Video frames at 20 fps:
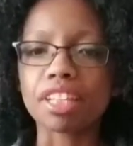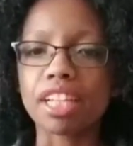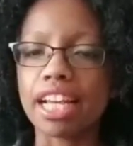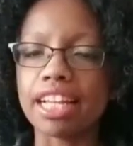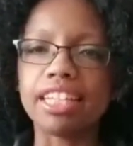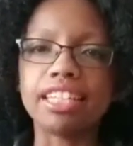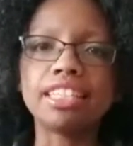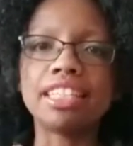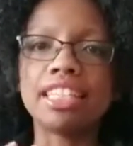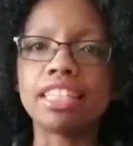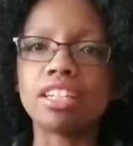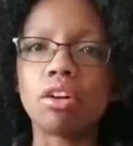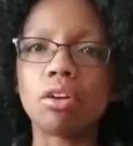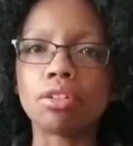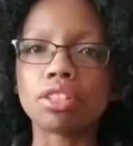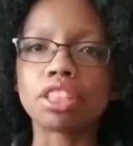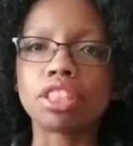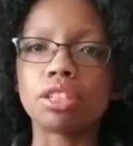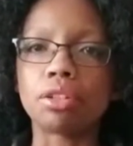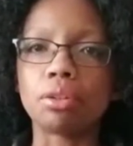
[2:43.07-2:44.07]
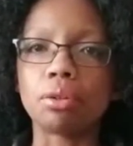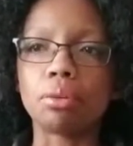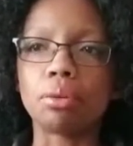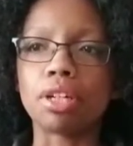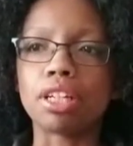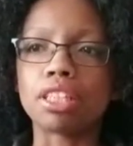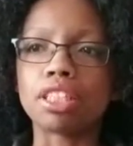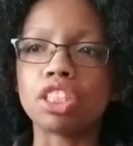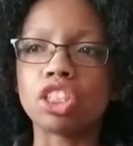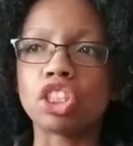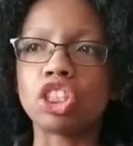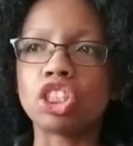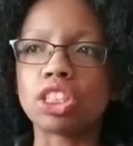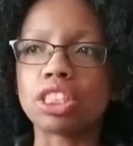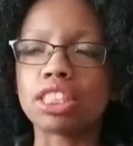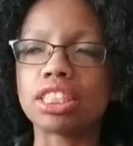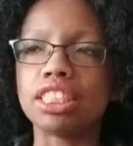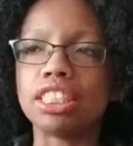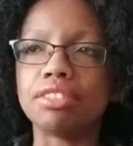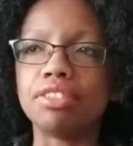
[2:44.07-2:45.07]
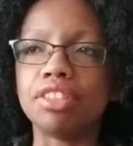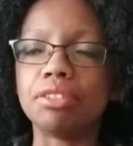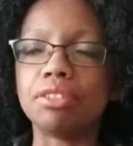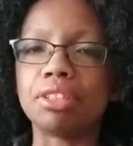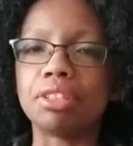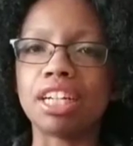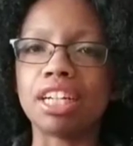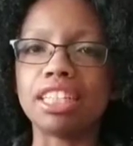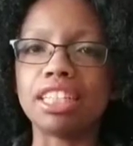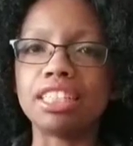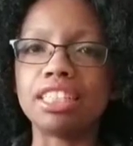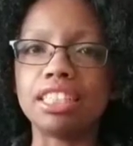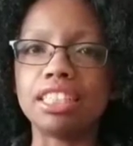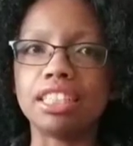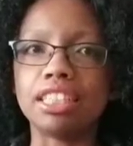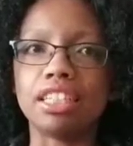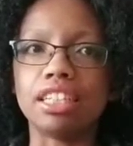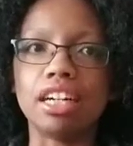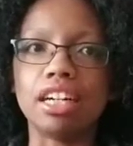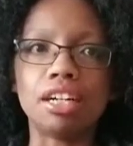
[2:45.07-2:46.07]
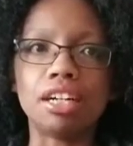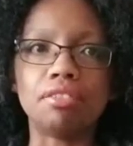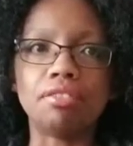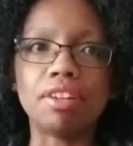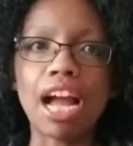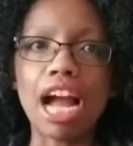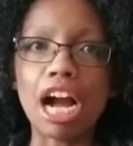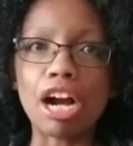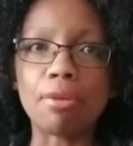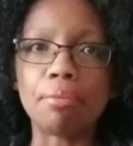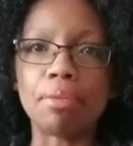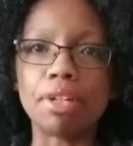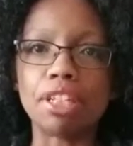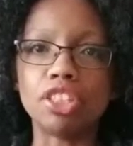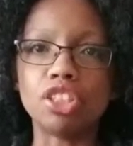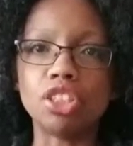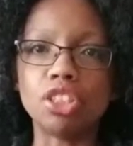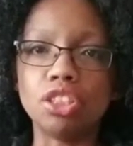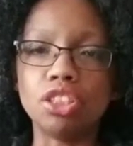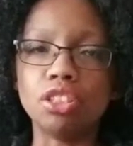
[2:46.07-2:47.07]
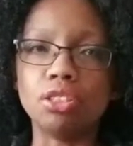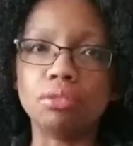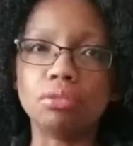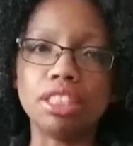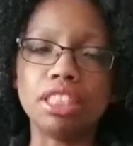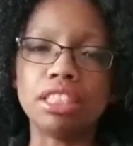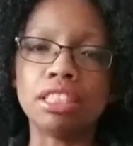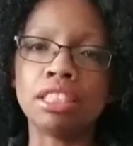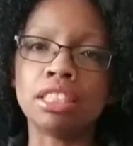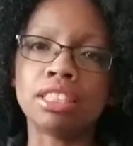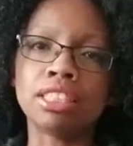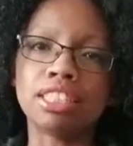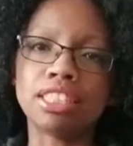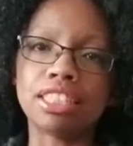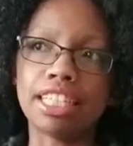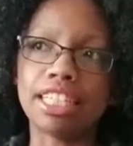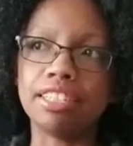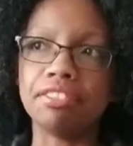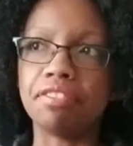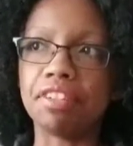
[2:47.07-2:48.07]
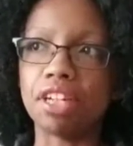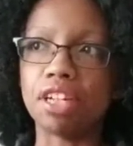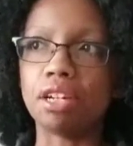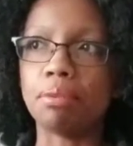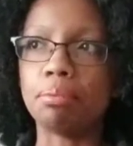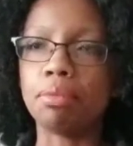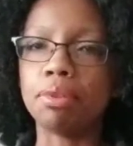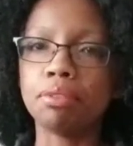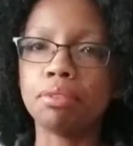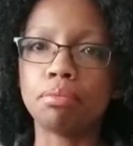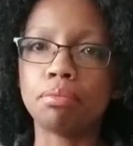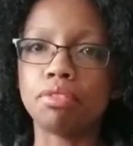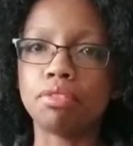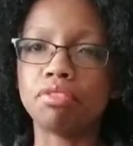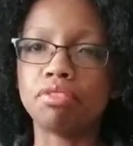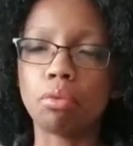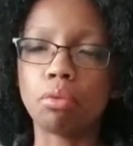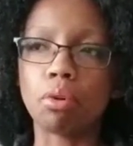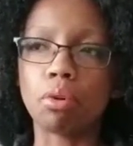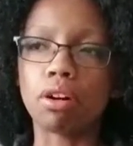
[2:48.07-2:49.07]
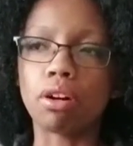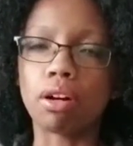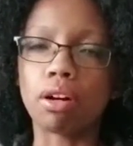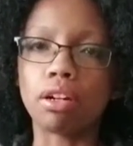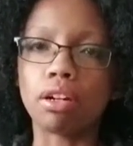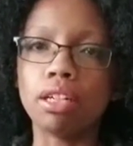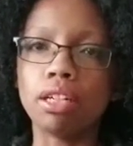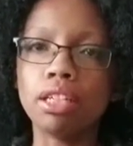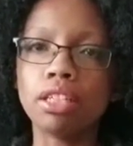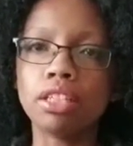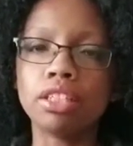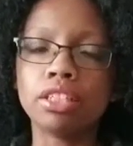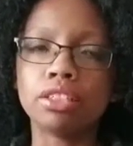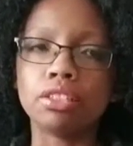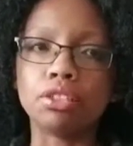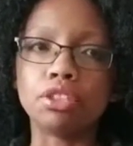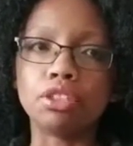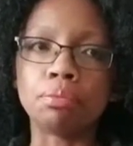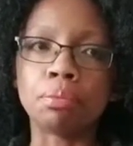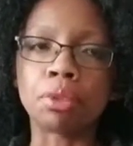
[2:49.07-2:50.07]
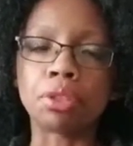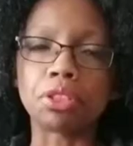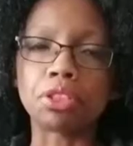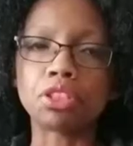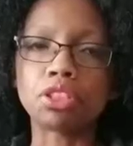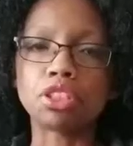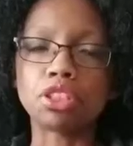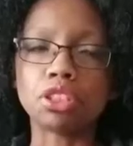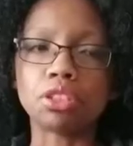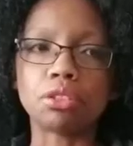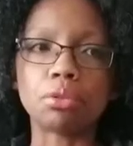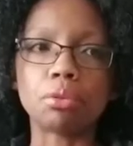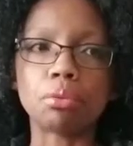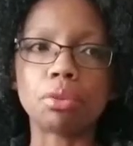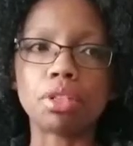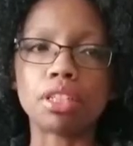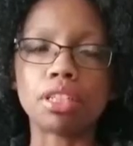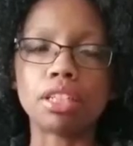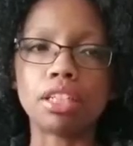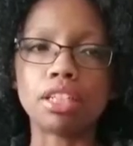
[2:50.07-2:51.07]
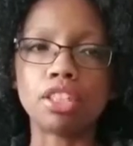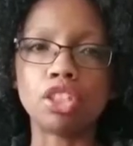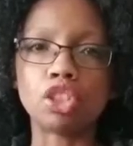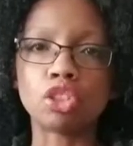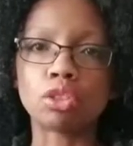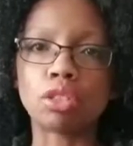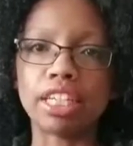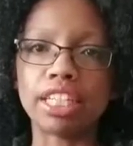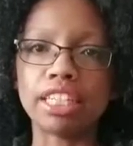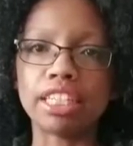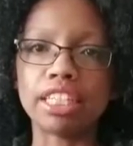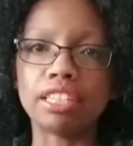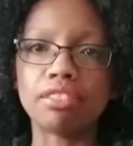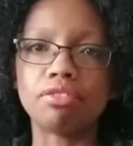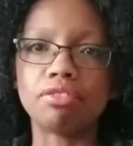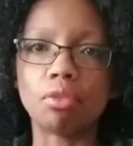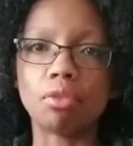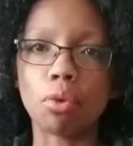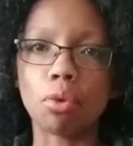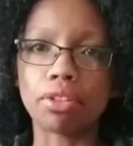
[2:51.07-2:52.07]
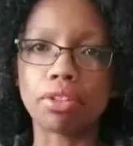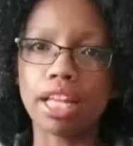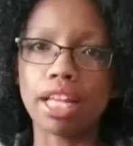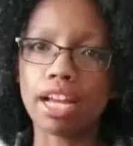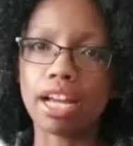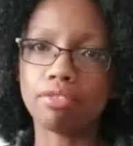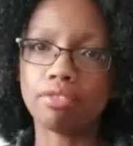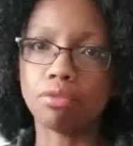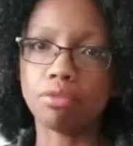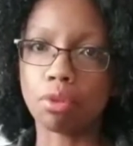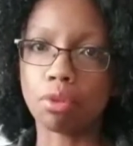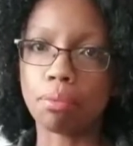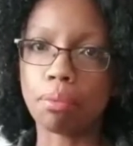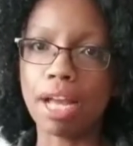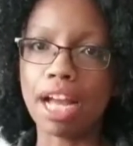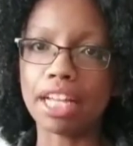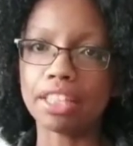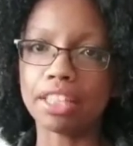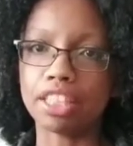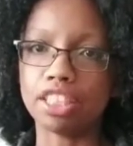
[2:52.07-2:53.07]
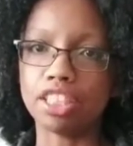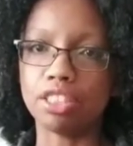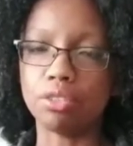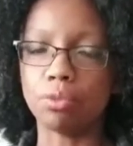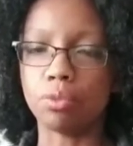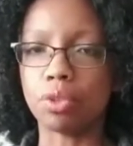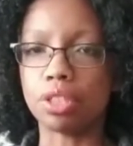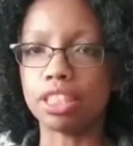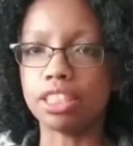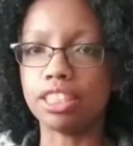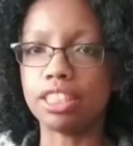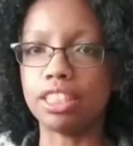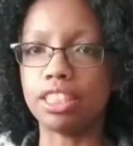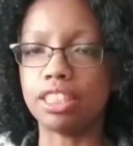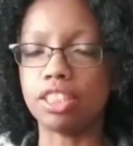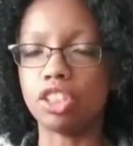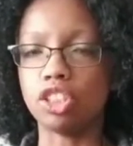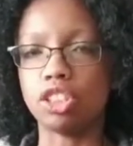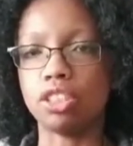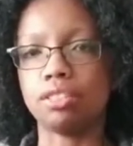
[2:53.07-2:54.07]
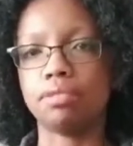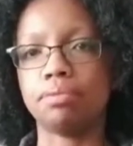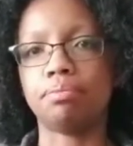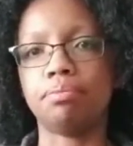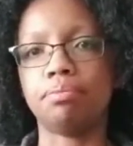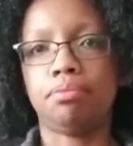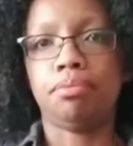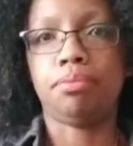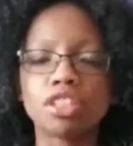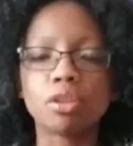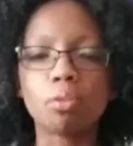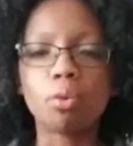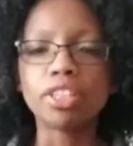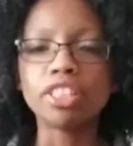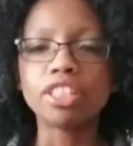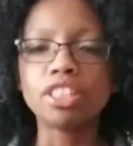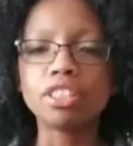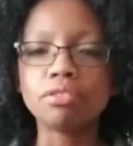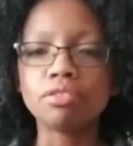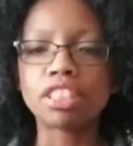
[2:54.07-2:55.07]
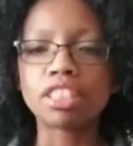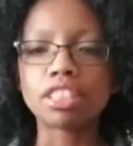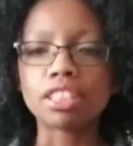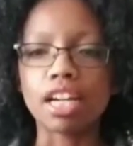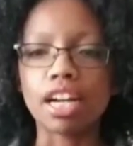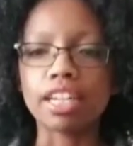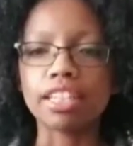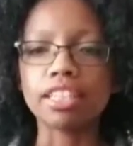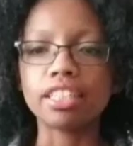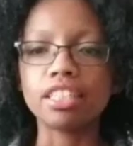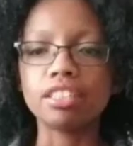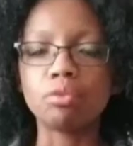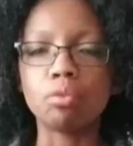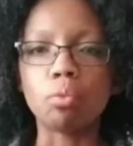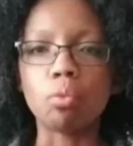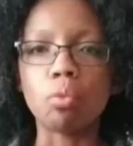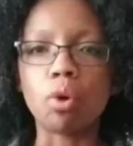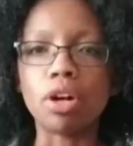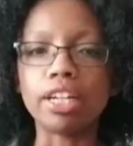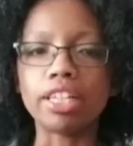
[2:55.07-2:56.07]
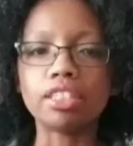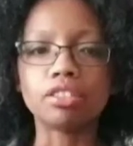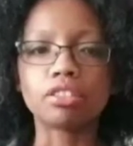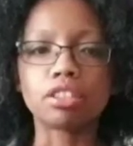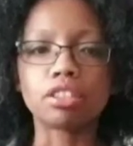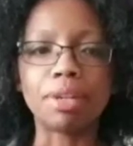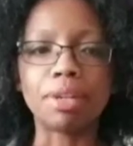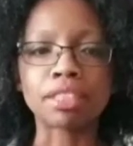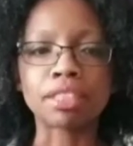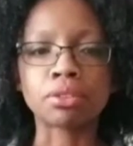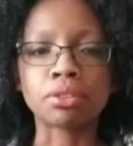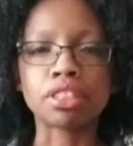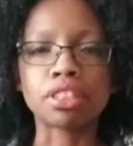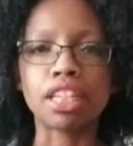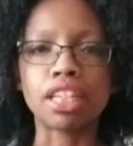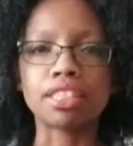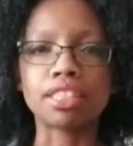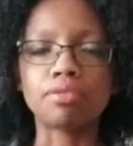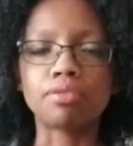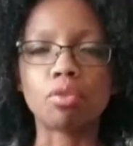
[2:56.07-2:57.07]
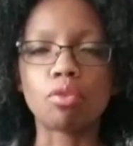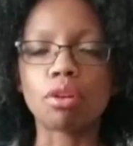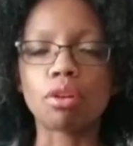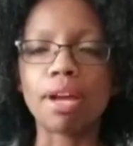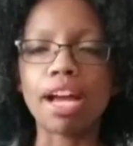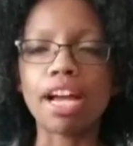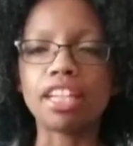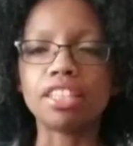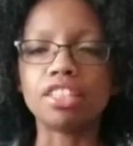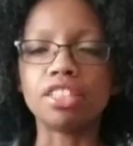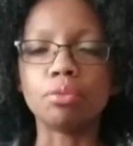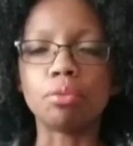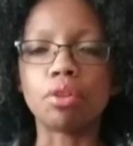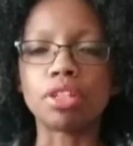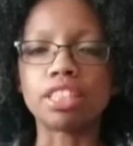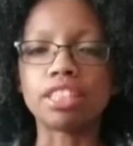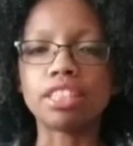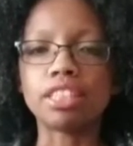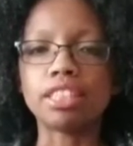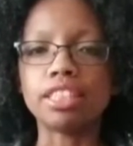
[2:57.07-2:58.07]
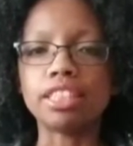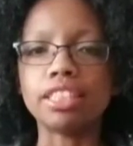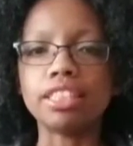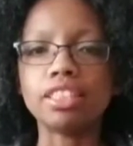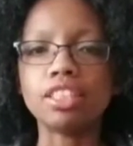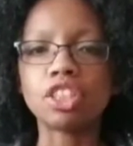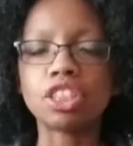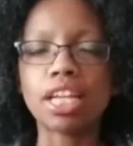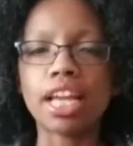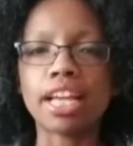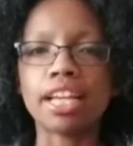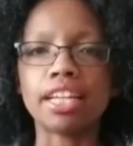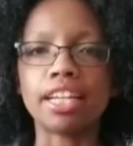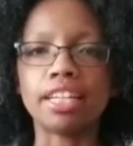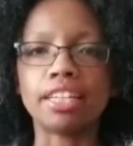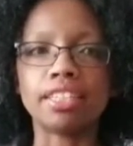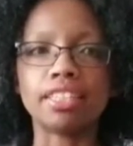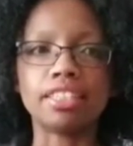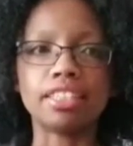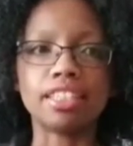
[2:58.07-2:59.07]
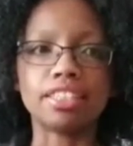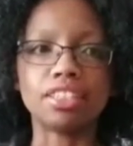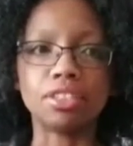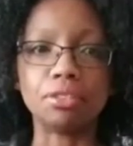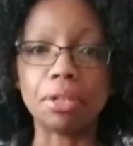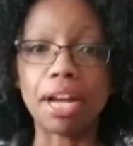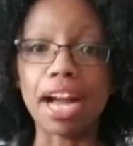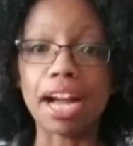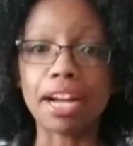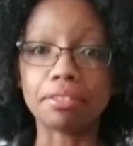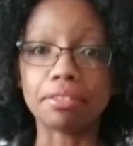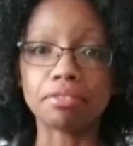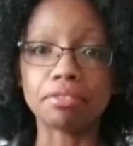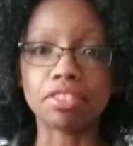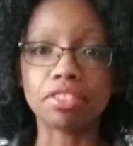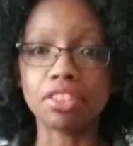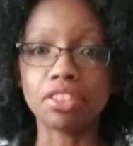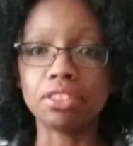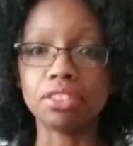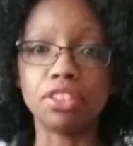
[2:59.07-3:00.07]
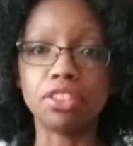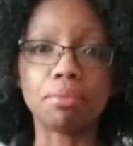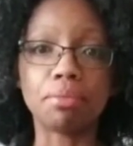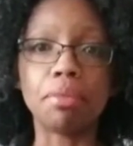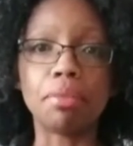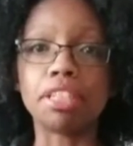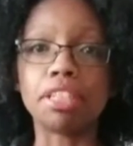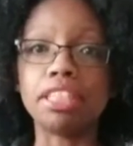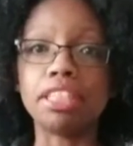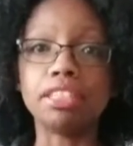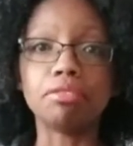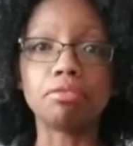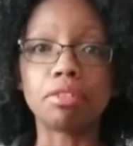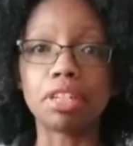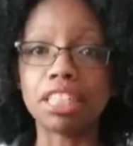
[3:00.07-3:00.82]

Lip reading: and it can also just give you an idea of how much you need to save up before you pursue a training for that format that you want to teach. So once you've decided what group exercise format you want to teach and you have your money